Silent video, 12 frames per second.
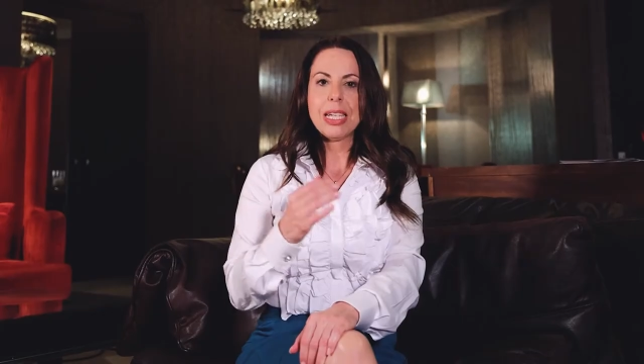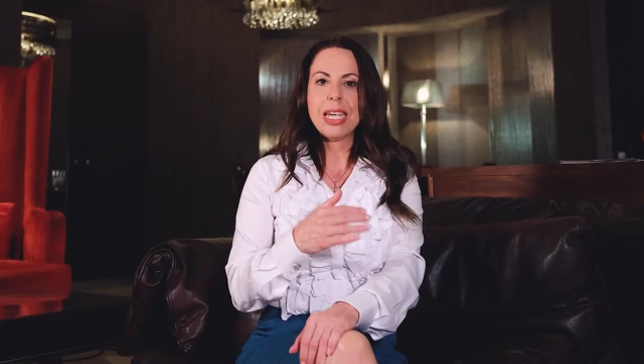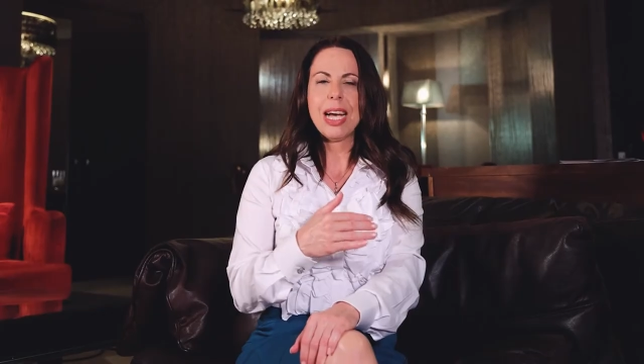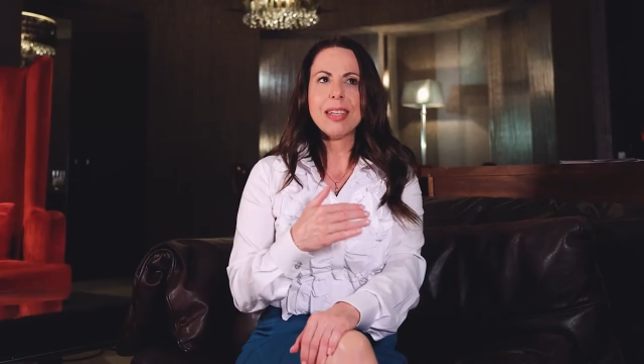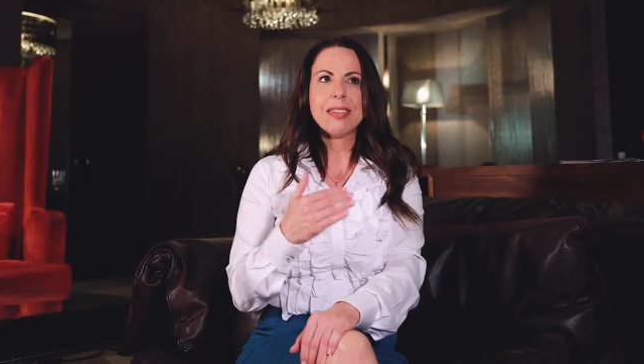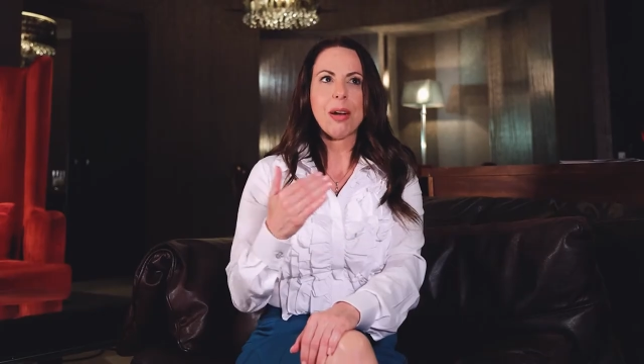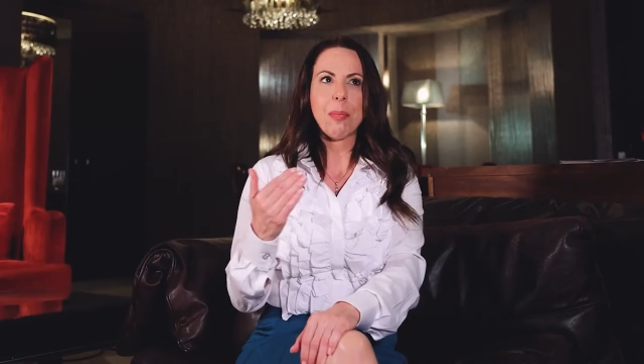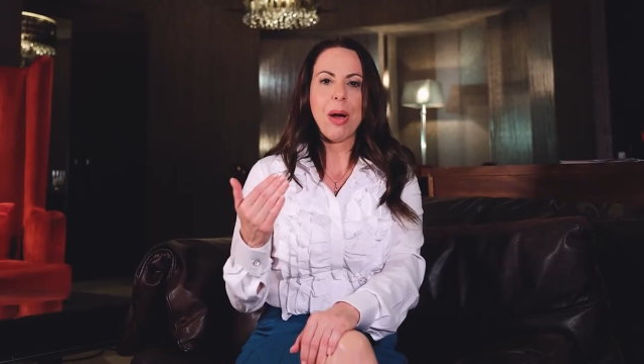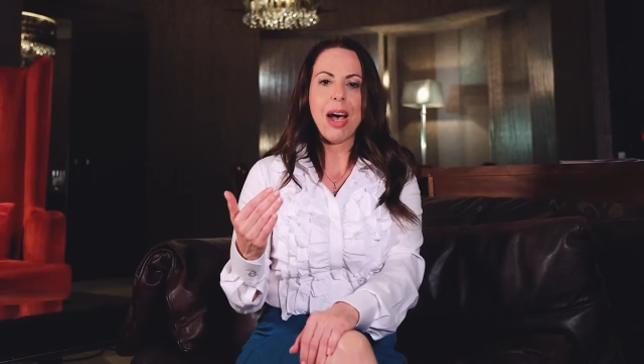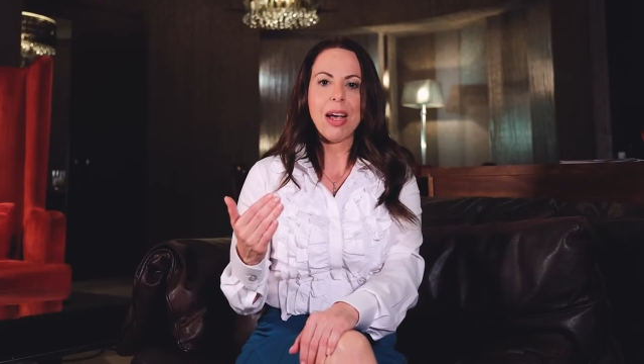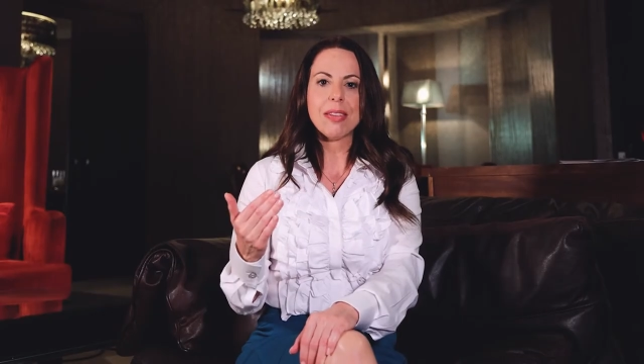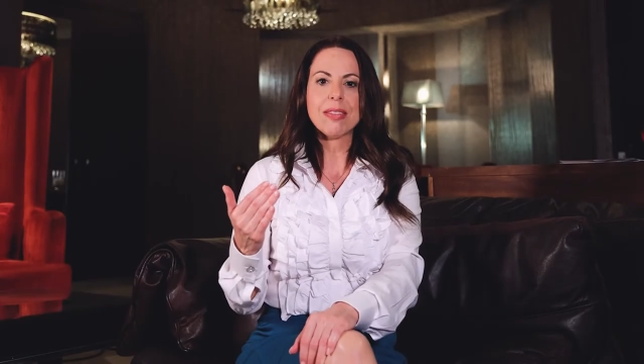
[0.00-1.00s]
he has
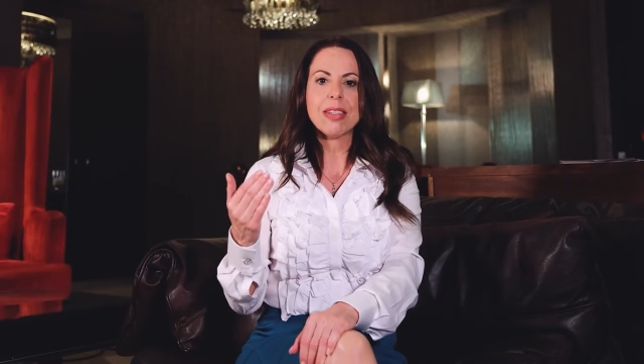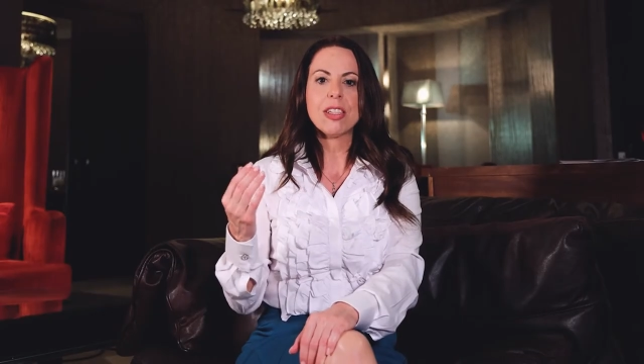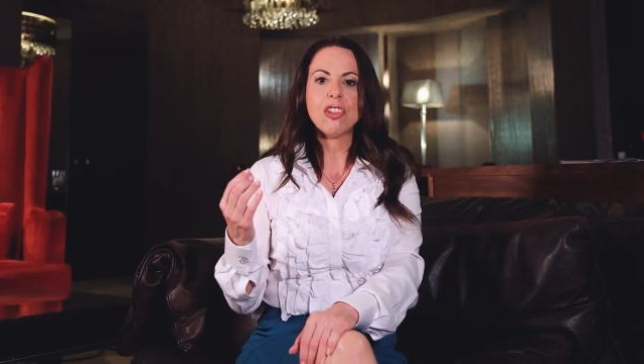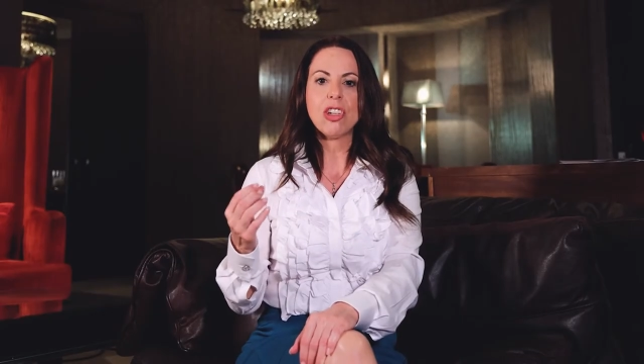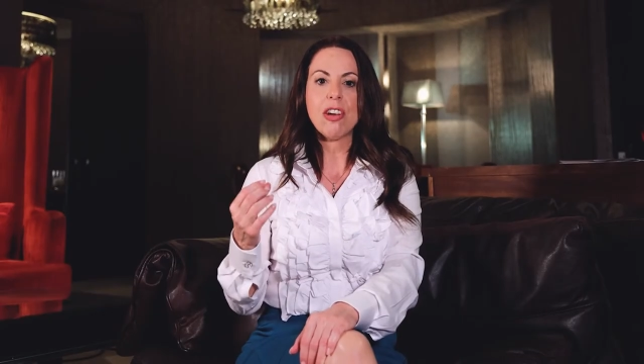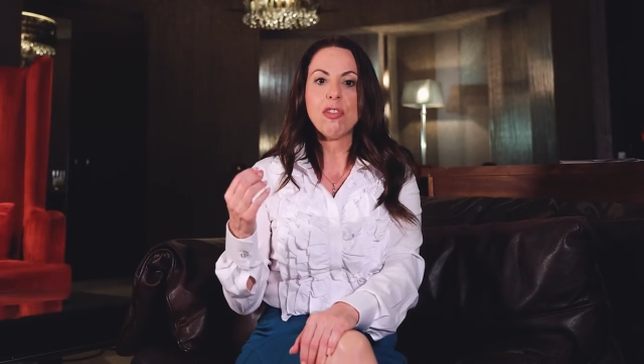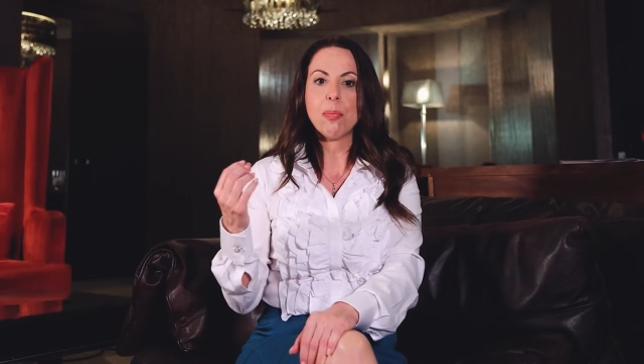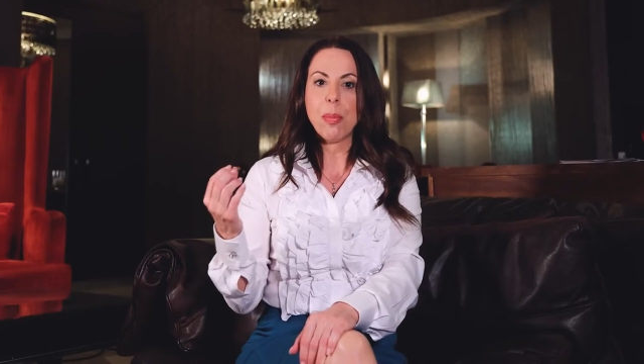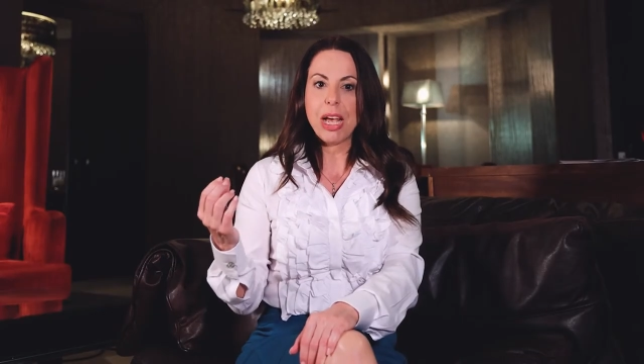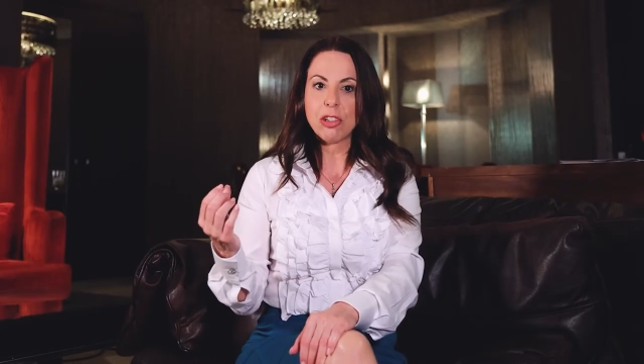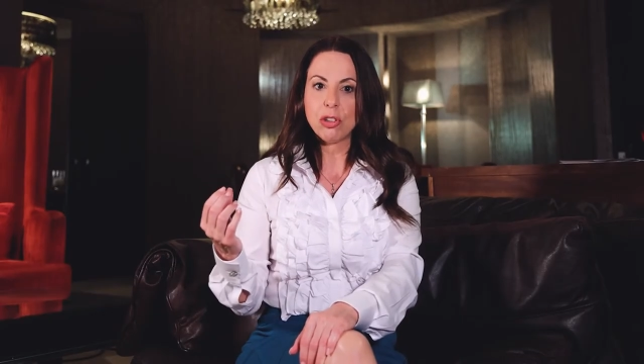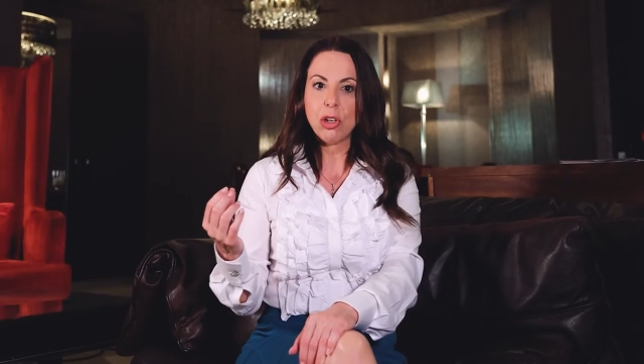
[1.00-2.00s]
surpassed Jeff
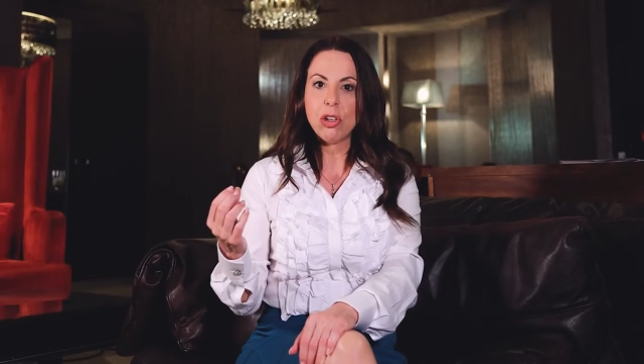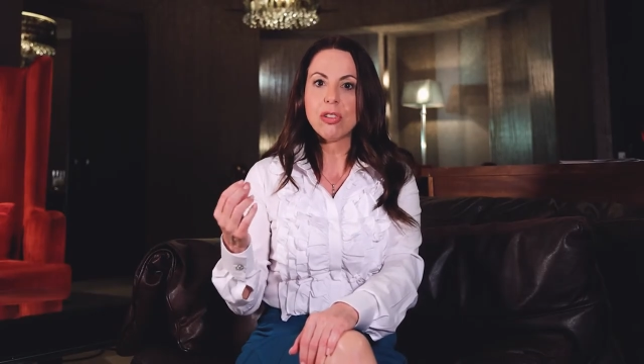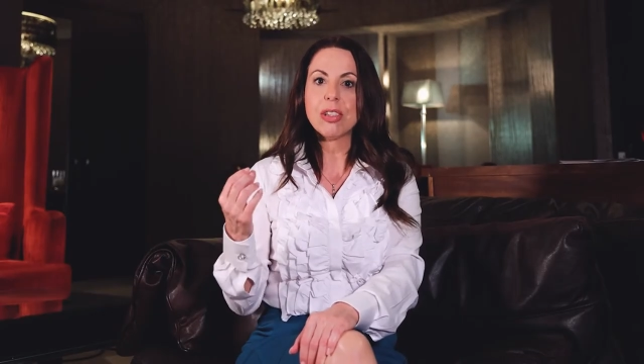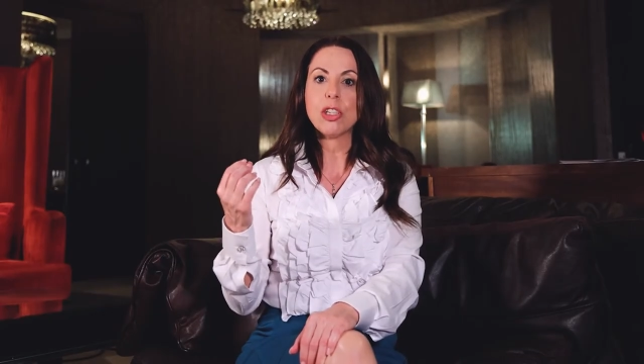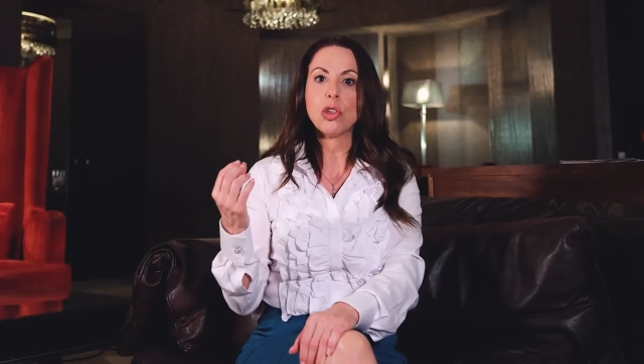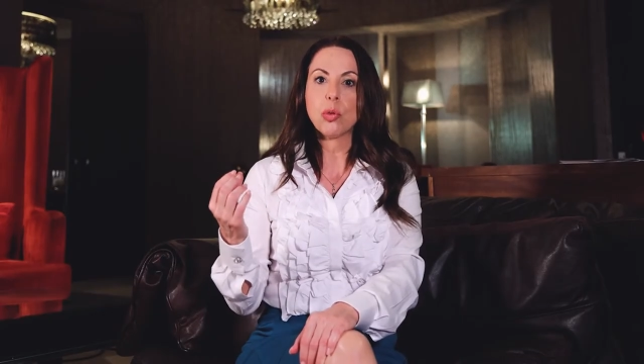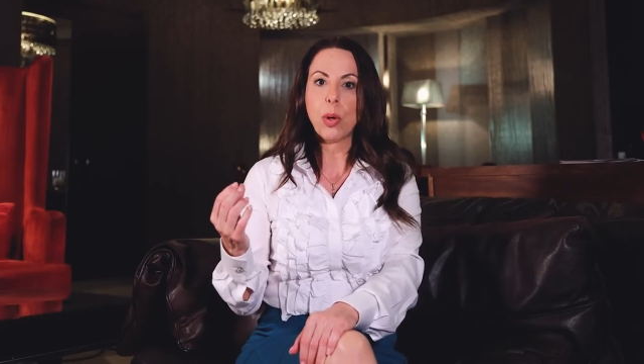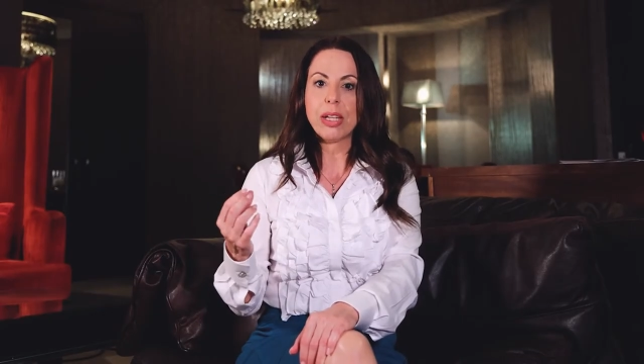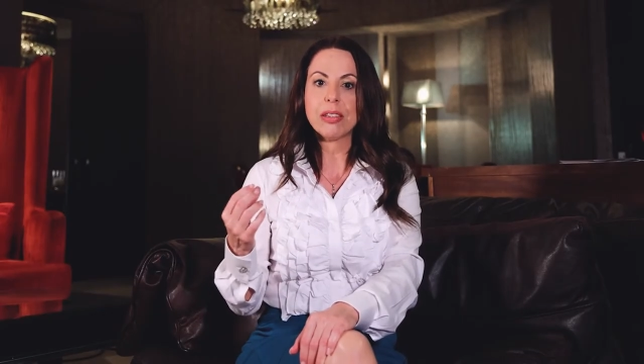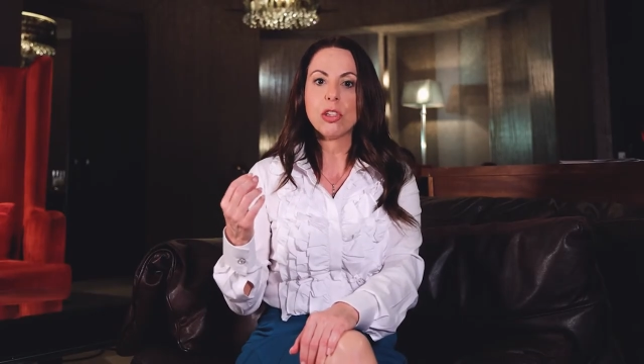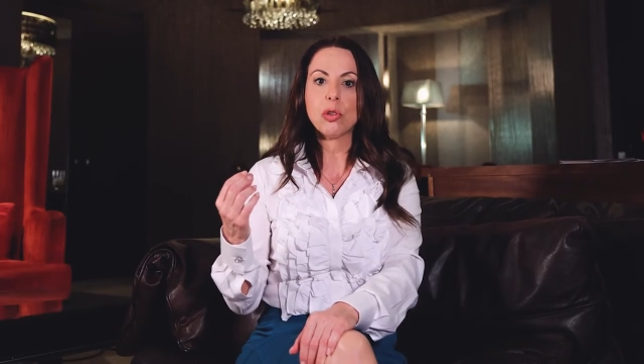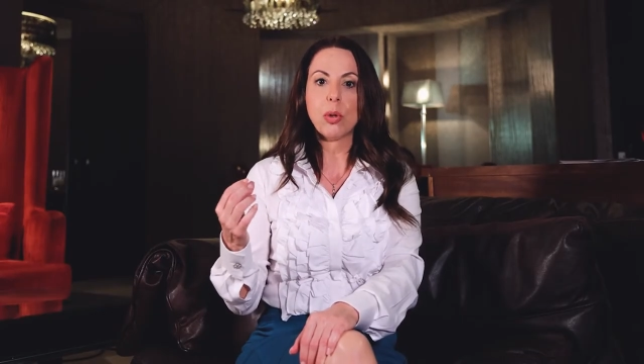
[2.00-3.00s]
Bezos in
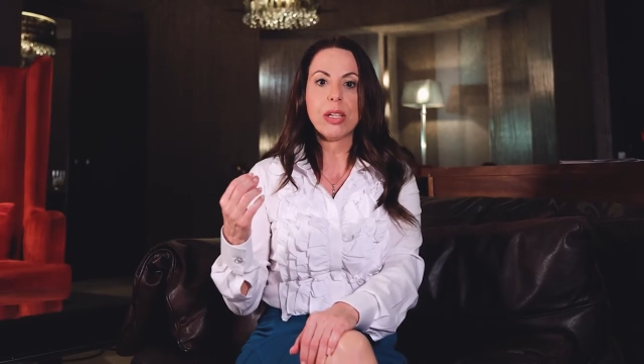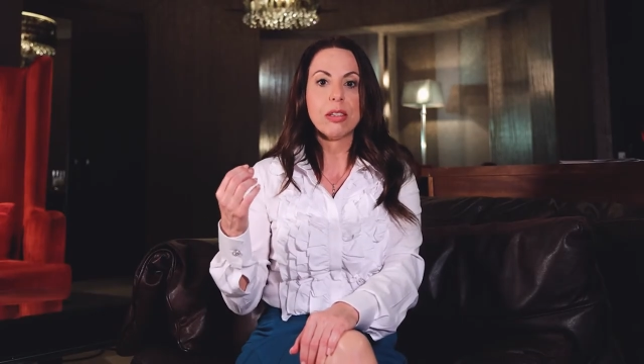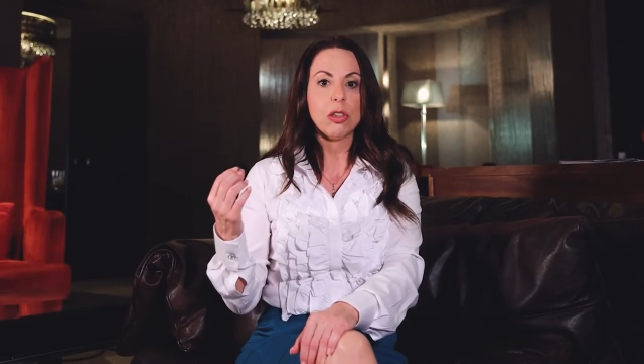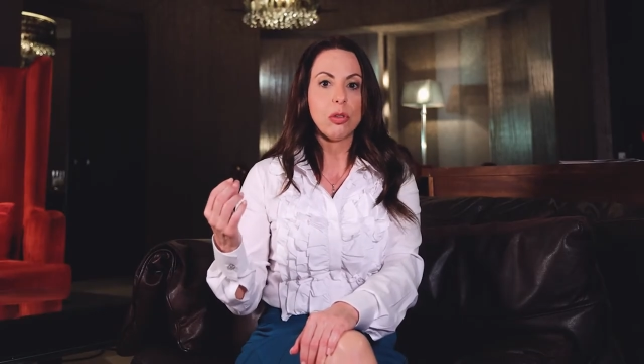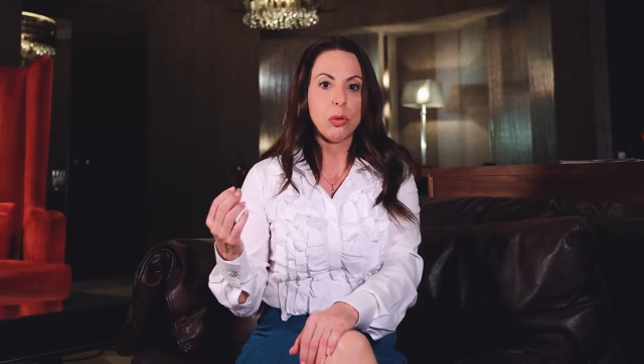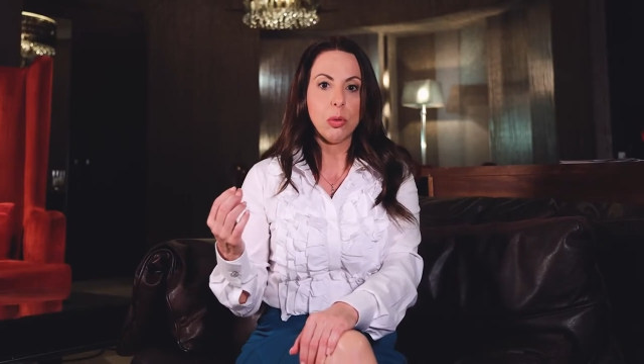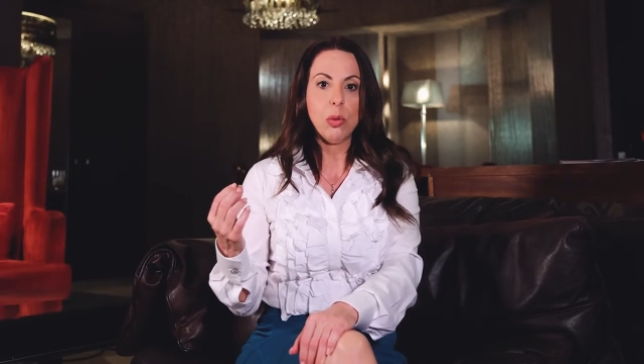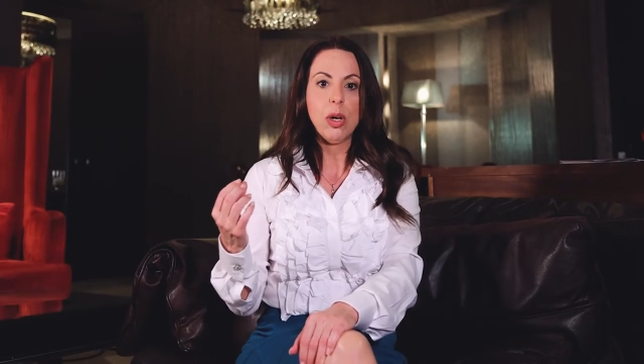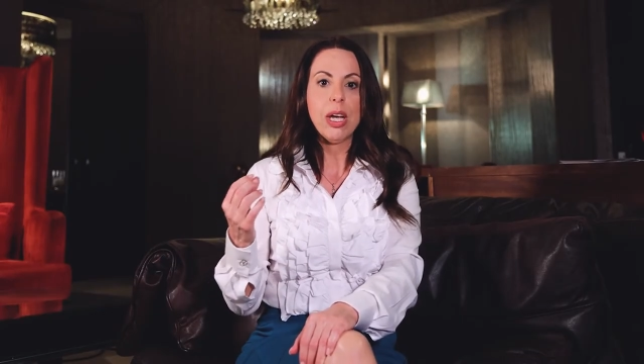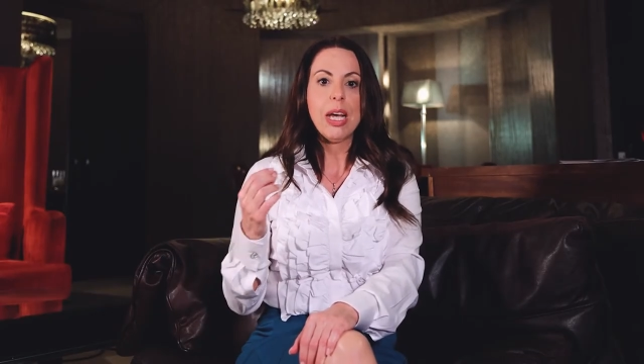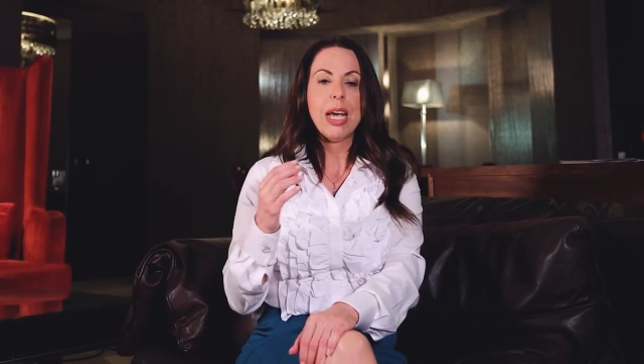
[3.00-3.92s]
2022